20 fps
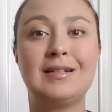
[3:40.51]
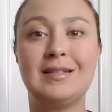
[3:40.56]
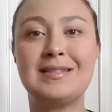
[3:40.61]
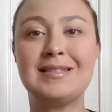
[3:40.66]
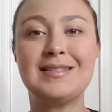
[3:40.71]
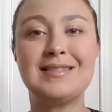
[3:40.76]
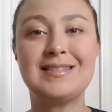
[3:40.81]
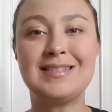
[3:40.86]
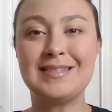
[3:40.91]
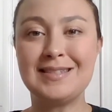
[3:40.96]

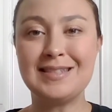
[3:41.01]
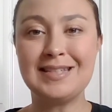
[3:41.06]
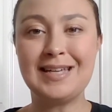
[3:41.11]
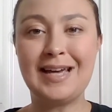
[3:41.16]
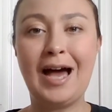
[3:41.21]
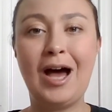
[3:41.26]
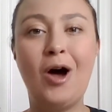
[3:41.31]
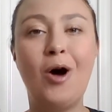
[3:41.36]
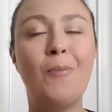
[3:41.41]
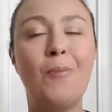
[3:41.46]
consistency
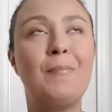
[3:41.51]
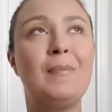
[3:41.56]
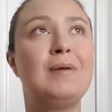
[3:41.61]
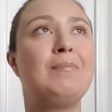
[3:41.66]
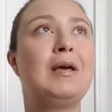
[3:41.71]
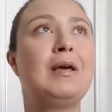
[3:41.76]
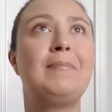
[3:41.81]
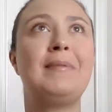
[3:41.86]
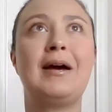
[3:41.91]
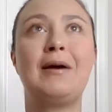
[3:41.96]
help
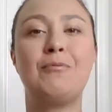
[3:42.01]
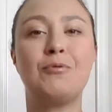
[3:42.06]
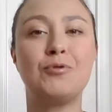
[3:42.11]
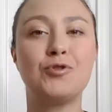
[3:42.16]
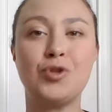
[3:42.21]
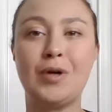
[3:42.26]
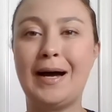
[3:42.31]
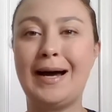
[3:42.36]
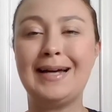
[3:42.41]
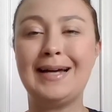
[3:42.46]
and maybe I will
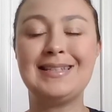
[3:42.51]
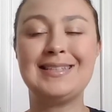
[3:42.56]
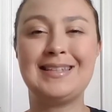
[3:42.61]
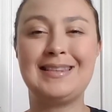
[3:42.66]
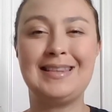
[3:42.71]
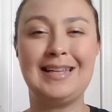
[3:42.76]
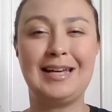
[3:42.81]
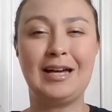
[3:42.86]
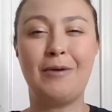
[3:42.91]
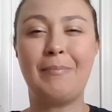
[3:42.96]
try
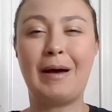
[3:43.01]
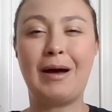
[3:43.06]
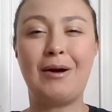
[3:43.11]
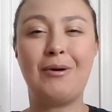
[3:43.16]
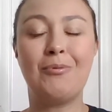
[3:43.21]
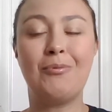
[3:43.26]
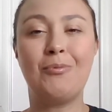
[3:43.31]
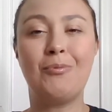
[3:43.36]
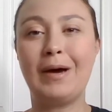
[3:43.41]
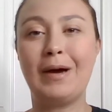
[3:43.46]
to think
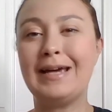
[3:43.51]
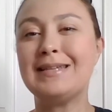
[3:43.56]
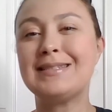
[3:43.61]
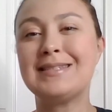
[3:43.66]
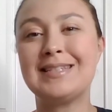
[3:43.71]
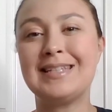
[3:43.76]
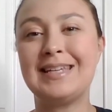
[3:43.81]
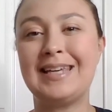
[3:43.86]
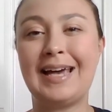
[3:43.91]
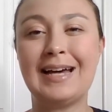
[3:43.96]
about
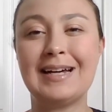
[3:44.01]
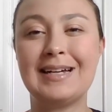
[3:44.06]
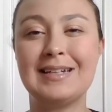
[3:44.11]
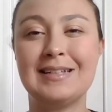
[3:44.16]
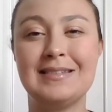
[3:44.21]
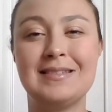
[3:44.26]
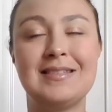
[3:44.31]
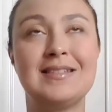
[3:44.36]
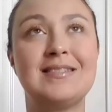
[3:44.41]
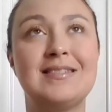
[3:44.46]
ways to get
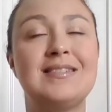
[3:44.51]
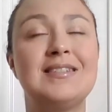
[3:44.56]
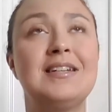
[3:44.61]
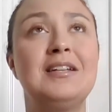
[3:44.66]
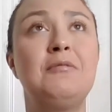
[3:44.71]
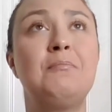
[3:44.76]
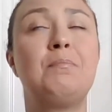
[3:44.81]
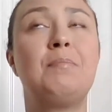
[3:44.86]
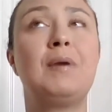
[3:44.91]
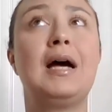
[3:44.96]

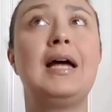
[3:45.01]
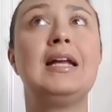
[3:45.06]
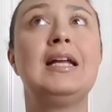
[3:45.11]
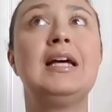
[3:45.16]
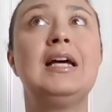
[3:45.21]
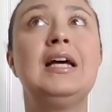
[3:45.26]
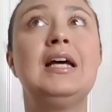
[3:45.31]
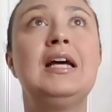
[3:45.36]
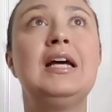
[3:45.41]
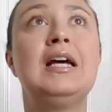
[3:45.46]
consistent but
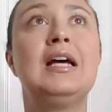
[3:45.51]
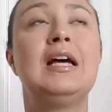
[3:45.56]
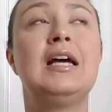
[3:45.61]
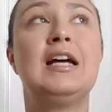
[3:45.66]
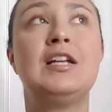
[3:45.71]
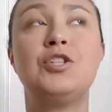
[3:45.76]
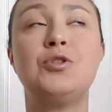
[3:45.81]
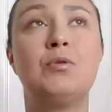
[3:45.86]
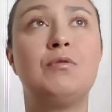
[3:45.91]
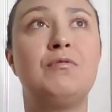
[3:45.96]

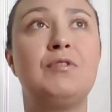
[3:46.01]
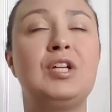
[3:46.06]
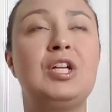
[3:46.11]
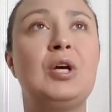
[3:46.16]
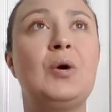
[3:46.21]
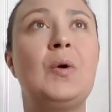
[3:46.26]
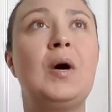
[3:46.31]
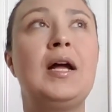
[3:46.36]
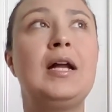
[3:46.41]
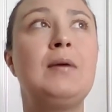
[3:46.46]
and do a
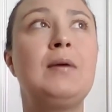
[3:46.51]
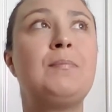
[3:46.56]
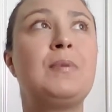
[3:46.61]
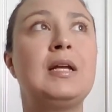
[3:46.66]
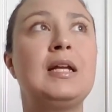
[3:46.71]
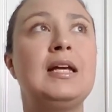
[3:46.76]
video on it.